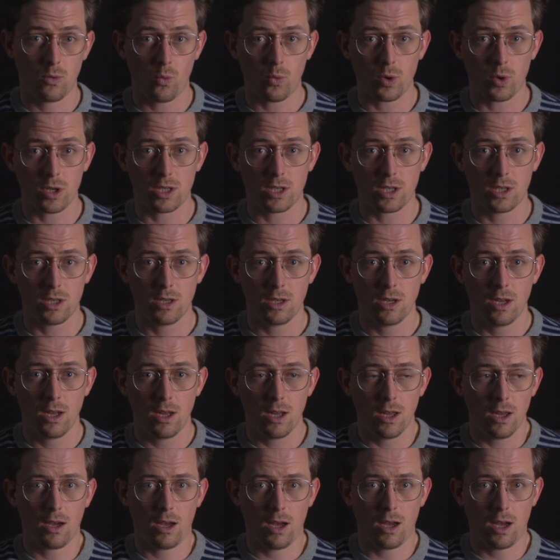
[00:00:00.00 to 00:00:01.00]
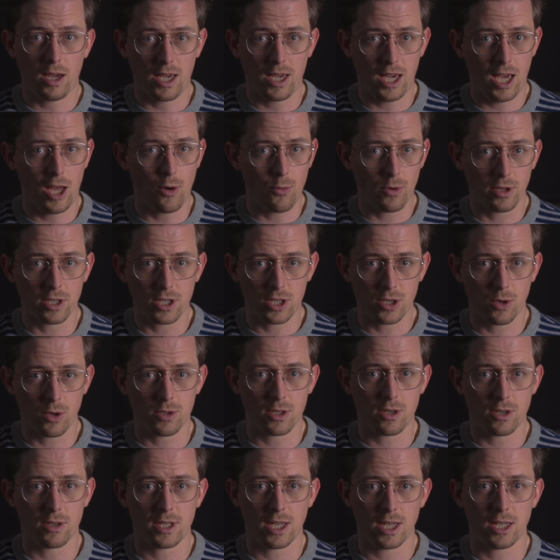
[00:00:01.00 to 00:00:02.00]
which again really
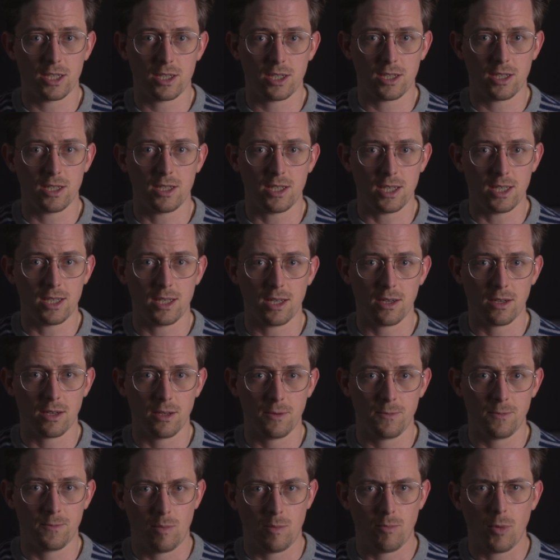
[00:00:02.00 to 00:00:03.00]
shows their attention to detail.